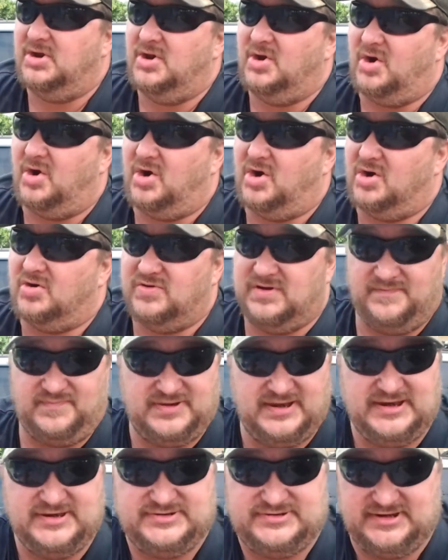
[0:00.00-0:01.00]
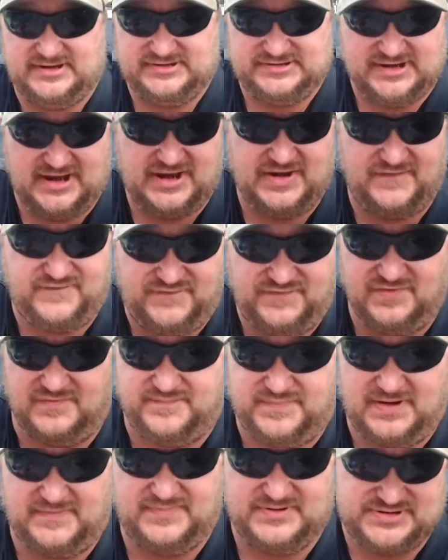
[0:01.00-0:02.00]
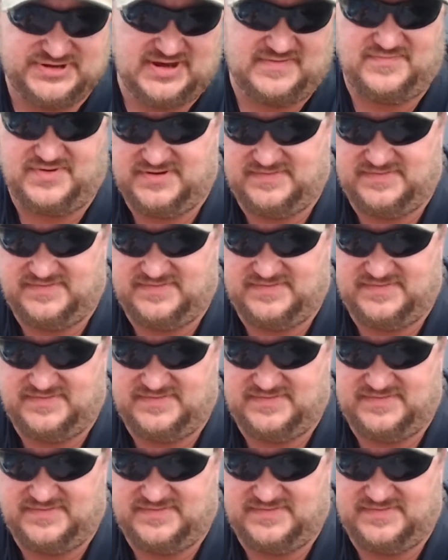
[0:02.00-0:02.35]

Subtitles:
or replace the entire fuel pump assembly.